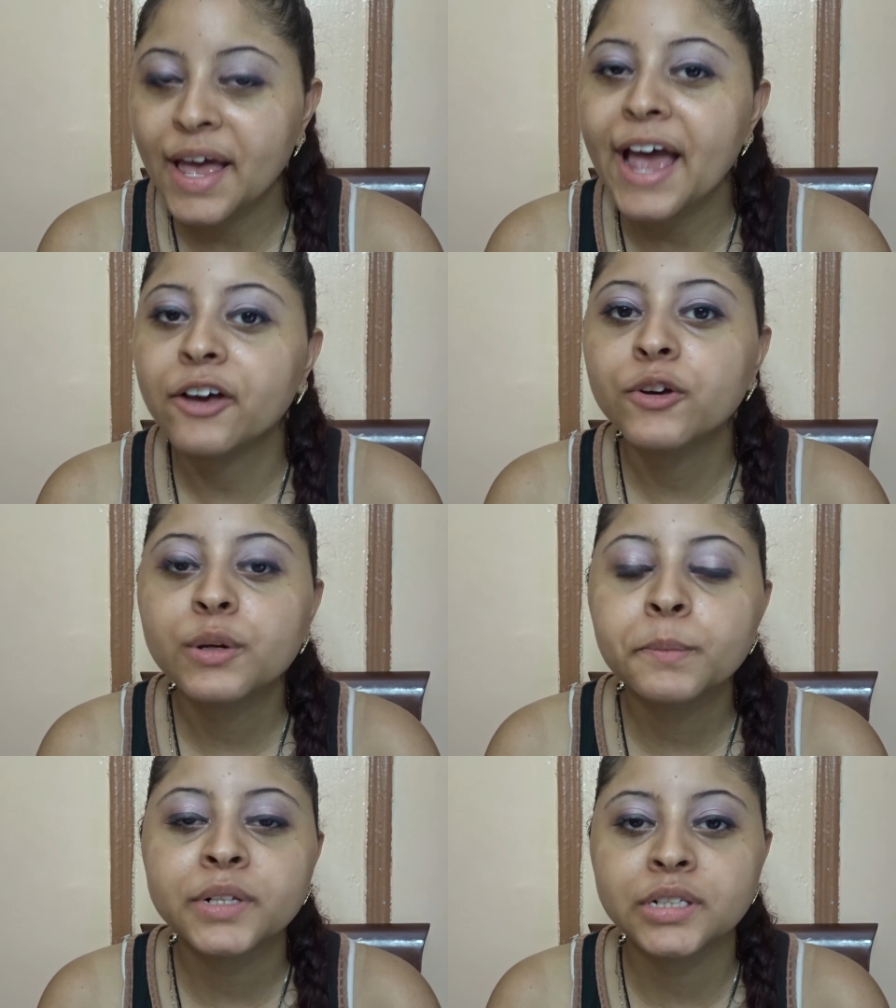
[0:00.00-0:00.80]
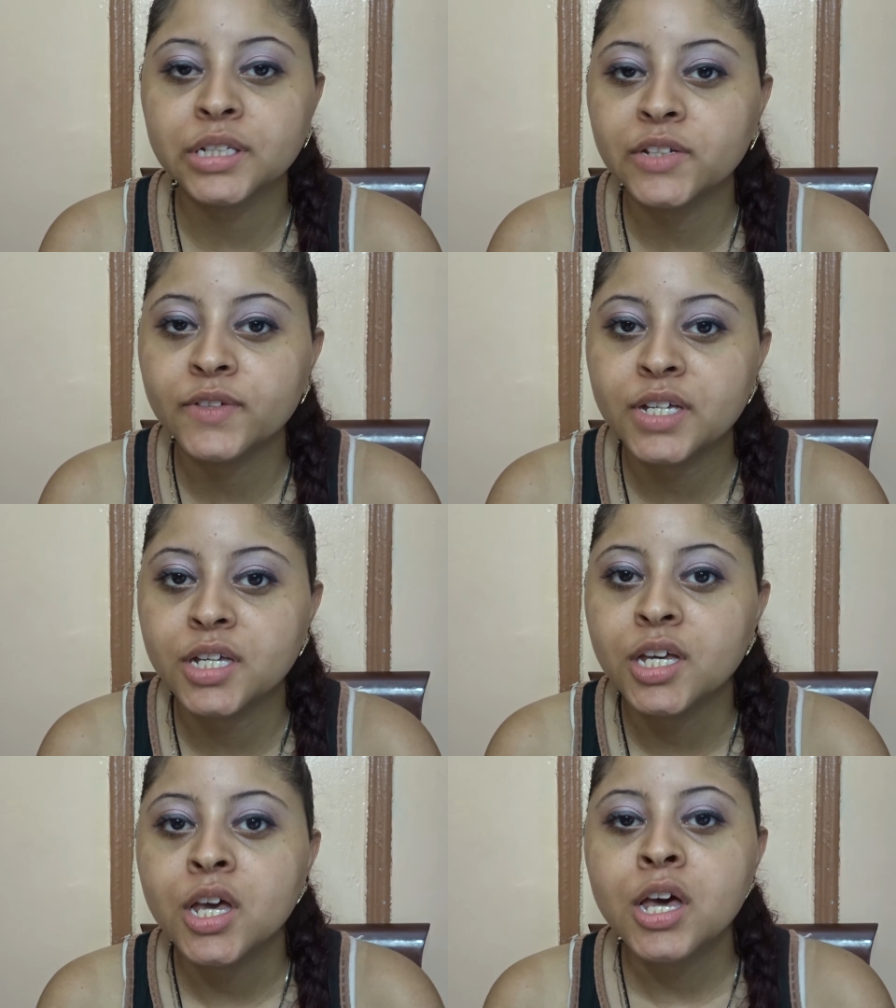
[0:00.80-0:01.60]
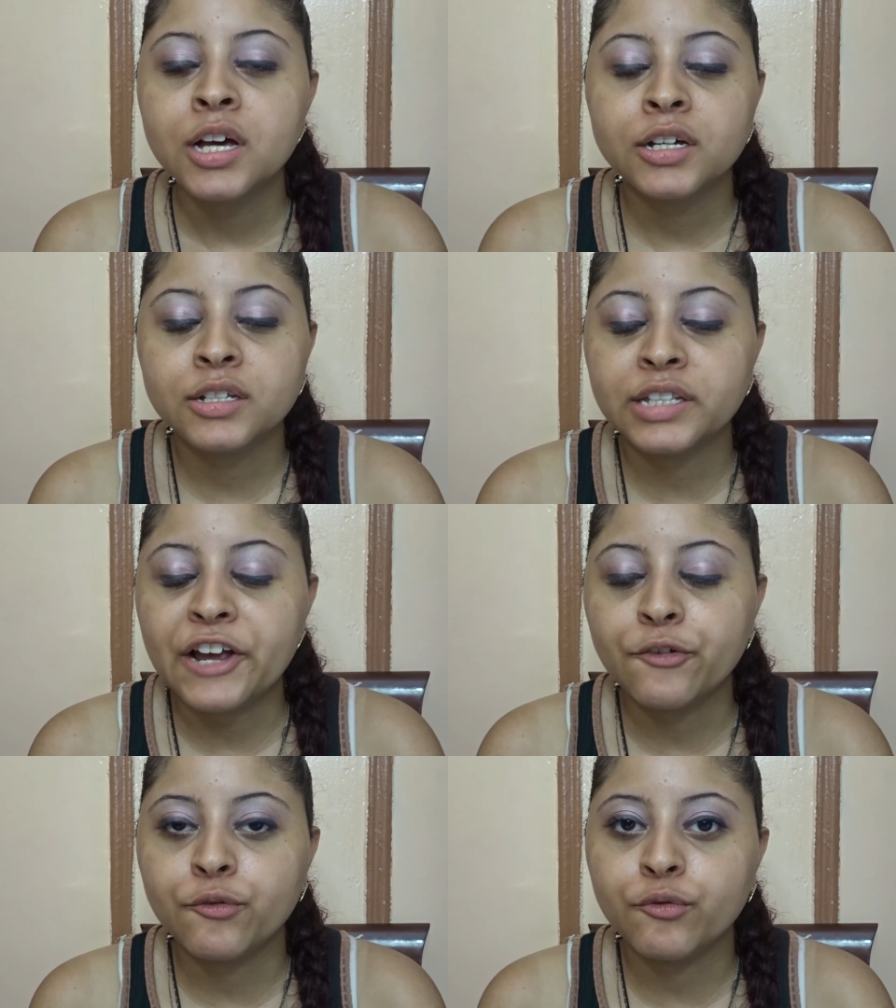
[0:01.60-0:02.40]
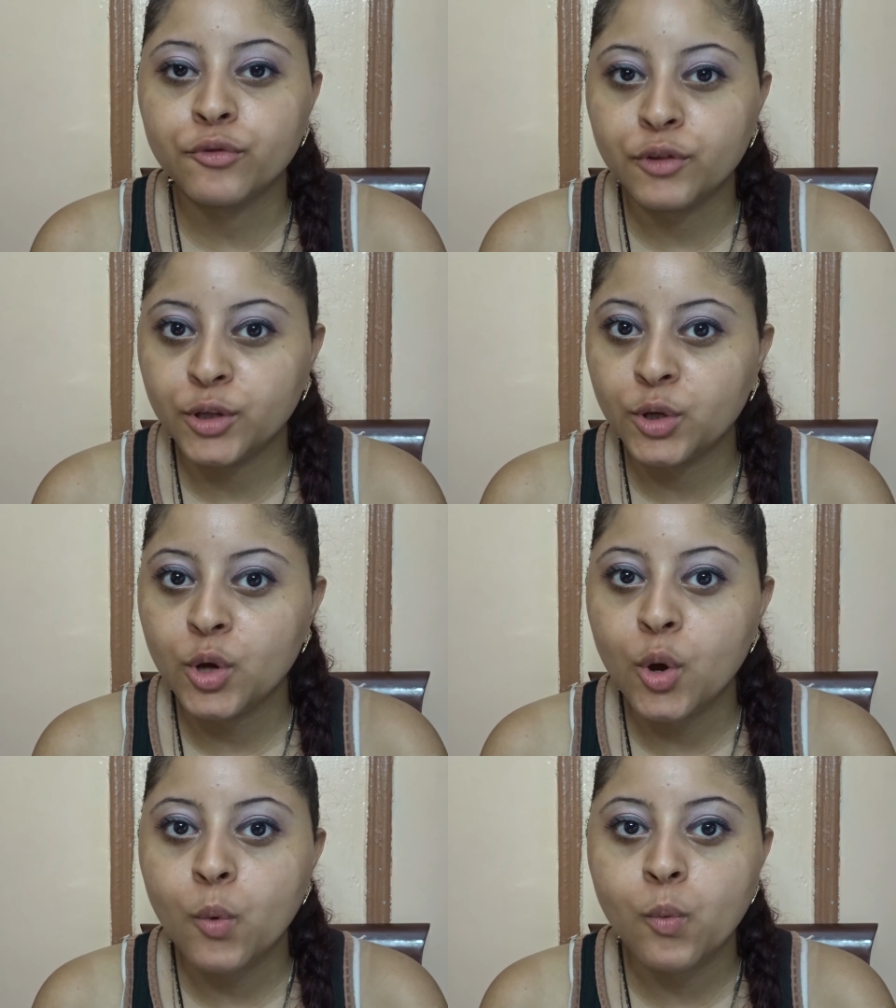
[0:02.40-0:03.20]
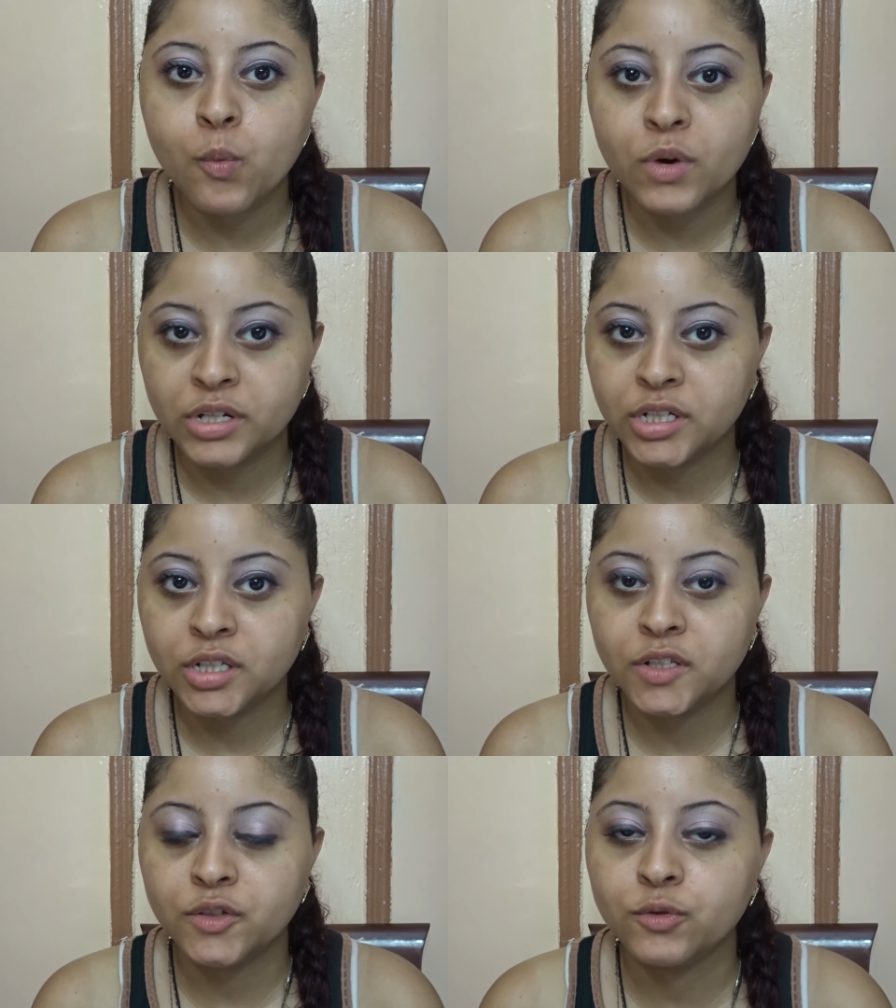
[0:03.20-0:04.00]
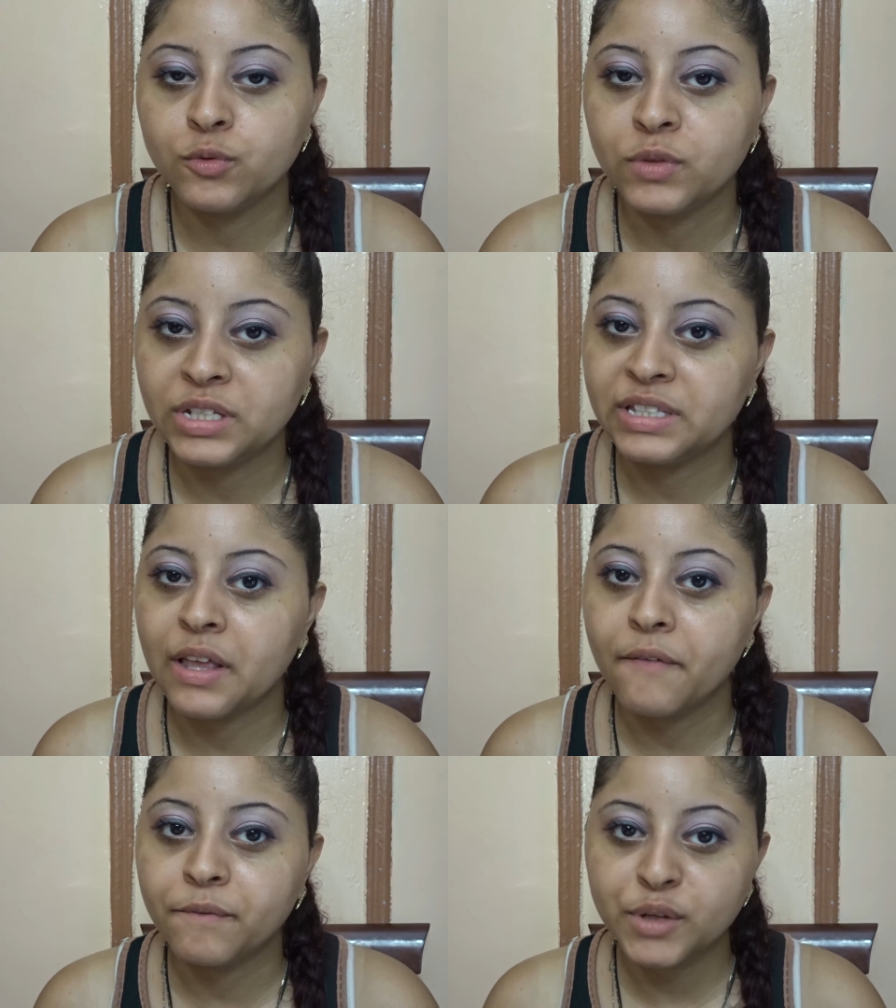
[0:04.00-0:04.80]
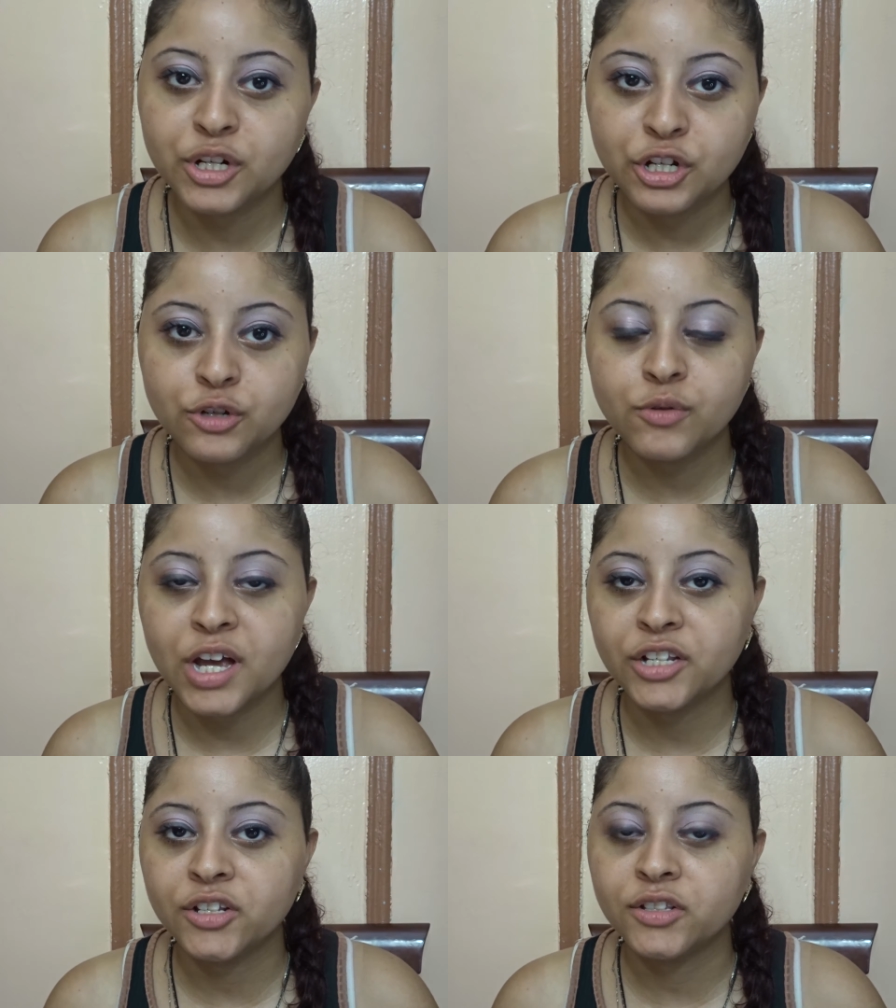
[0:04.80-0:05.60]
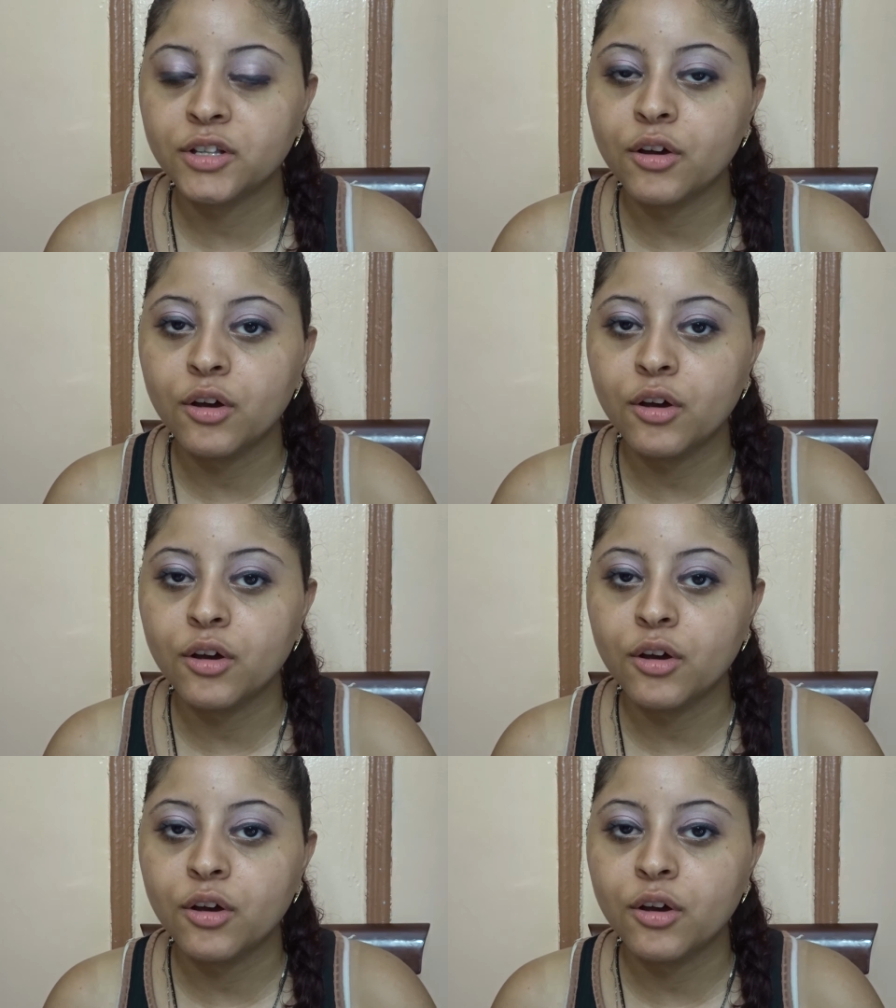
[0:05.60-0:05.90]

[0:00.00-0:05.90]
I couldn't believe it because I really wanted to do this video. I just